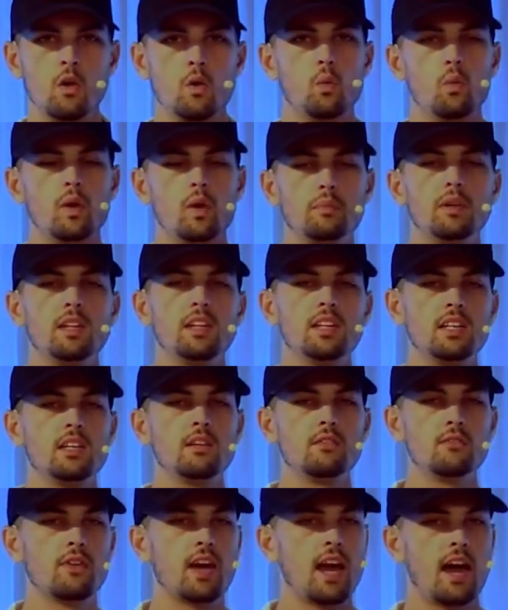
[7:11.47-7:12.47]
We
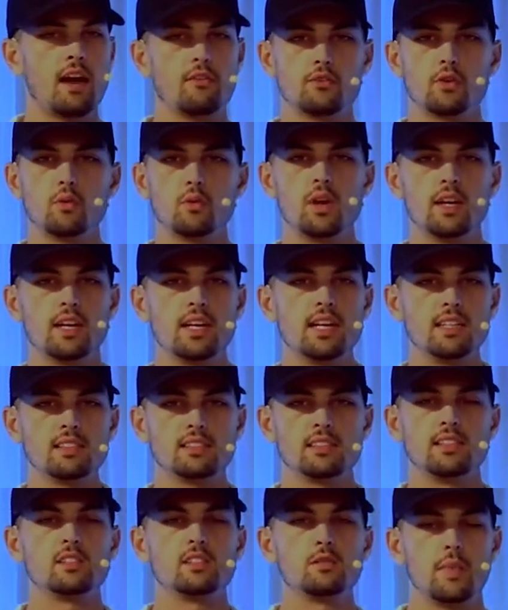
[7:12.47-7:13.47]
believe everyone
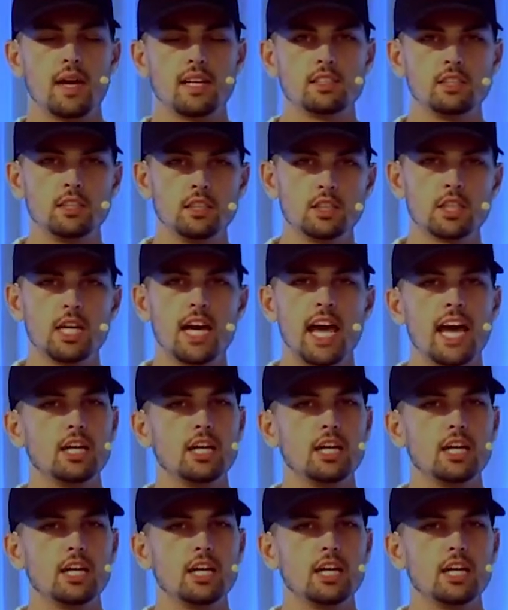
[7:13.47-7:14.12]
needs this message,